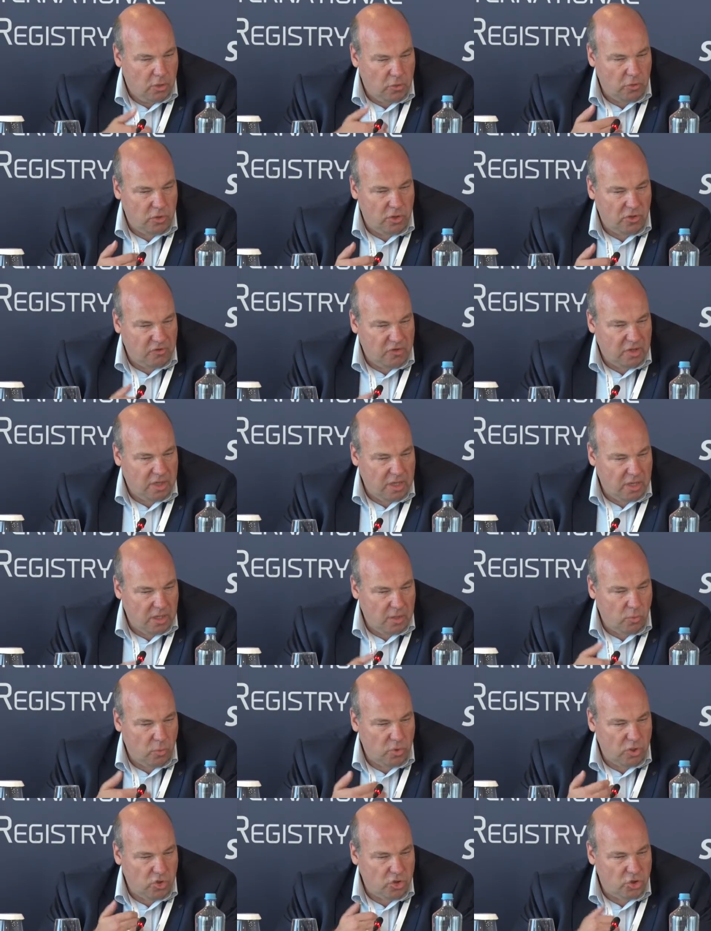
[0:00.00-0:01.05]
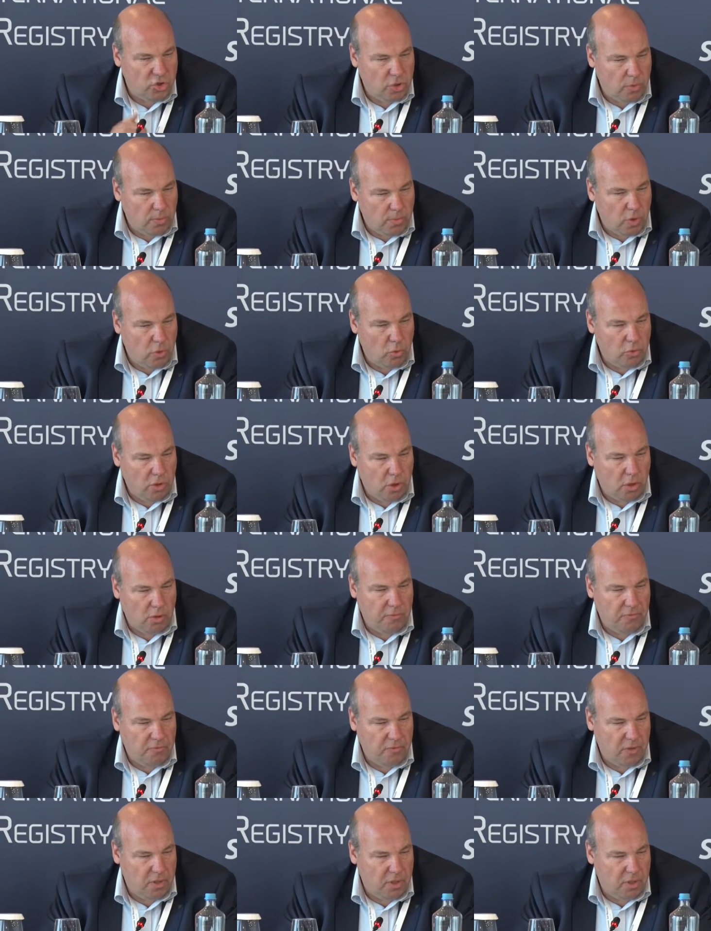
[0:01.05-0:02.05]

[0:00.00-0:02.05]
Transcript: to decide which mode of